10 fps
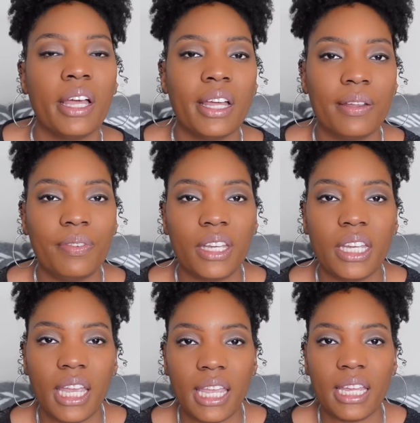of
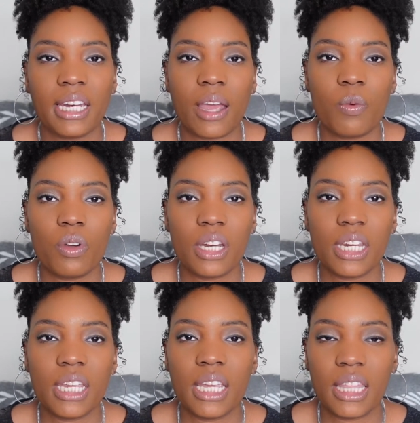it, and I want
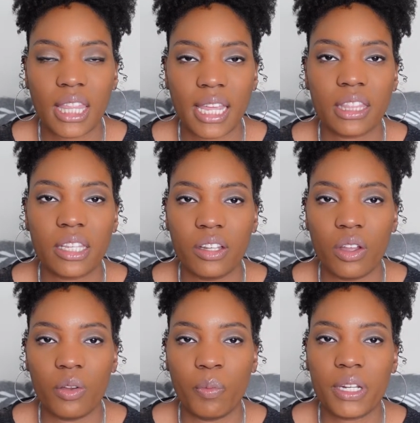it in like the
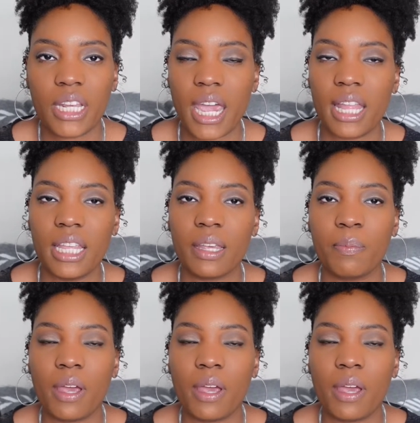gold metallic,